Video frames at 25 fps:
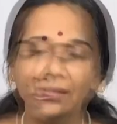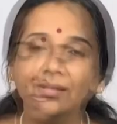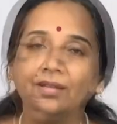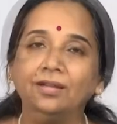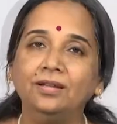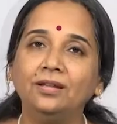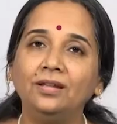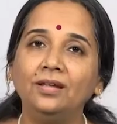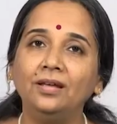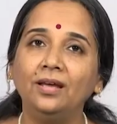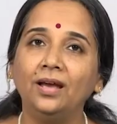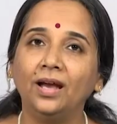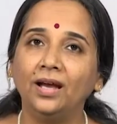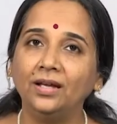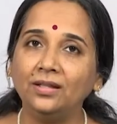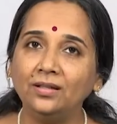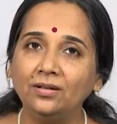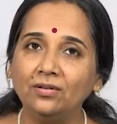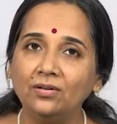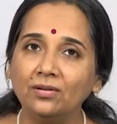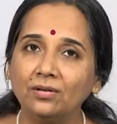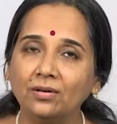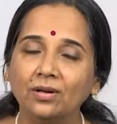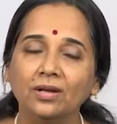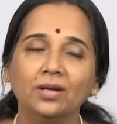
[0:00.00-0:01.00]
The
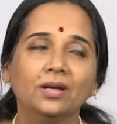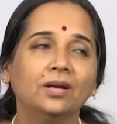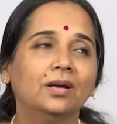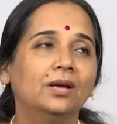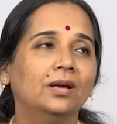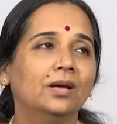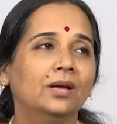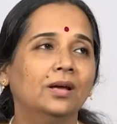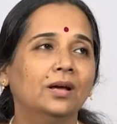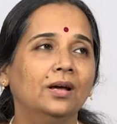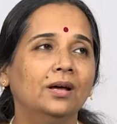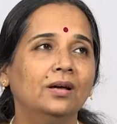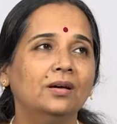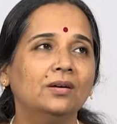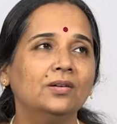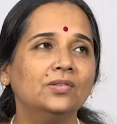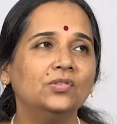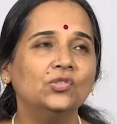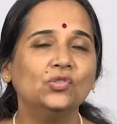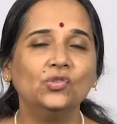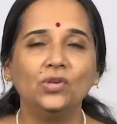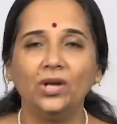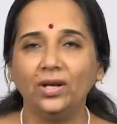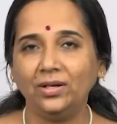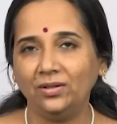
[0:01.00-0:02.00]
other
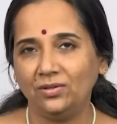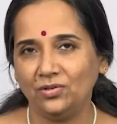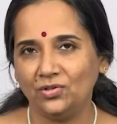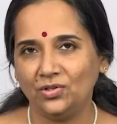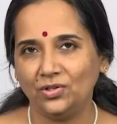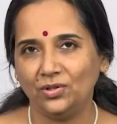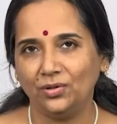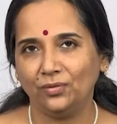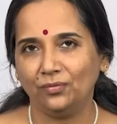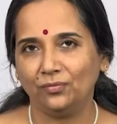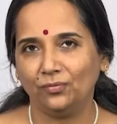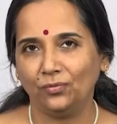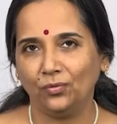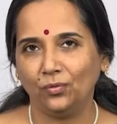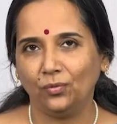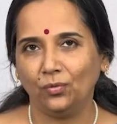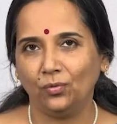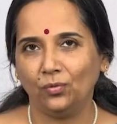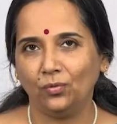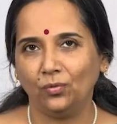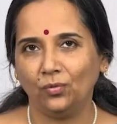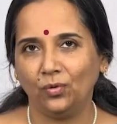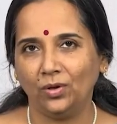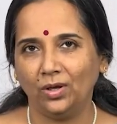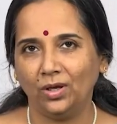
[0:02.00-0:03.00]
strategy
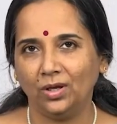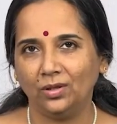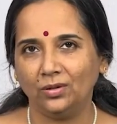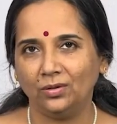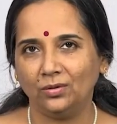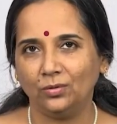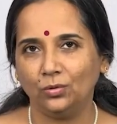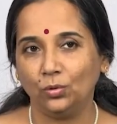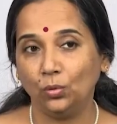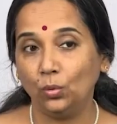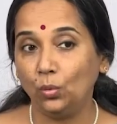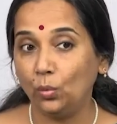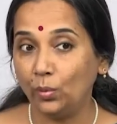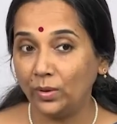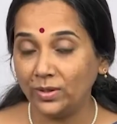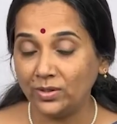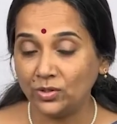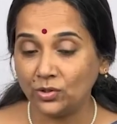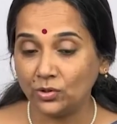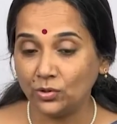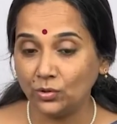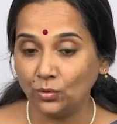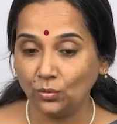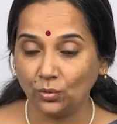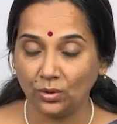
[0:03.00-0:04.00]
for through
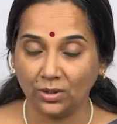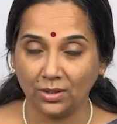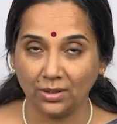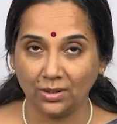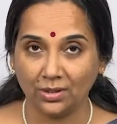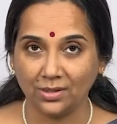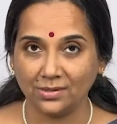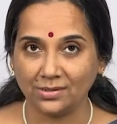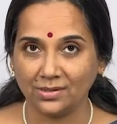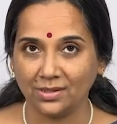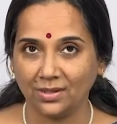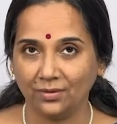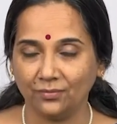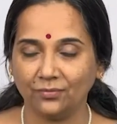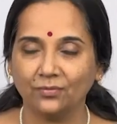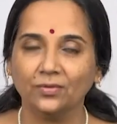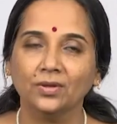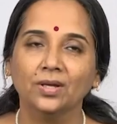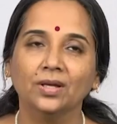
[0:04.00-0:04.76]
which new ragas have